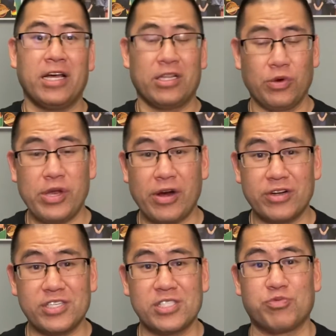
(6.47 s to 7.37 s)
Louie
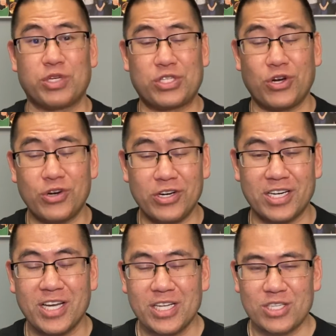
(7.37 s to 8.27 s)
Eriksson's
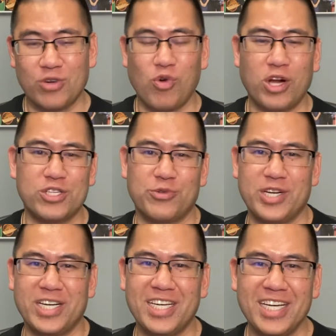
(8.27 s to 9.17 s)
return to Rogers
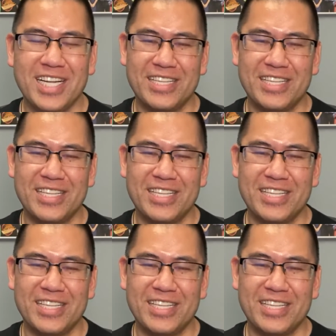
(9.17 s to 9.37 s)
Arena.